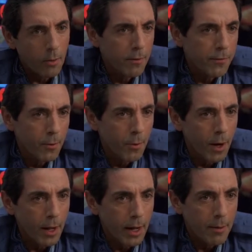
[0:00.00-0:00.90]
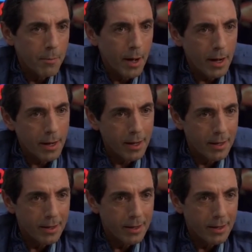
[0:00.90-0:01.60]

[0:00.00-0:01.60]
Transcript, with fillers: I go away for a while, I come back.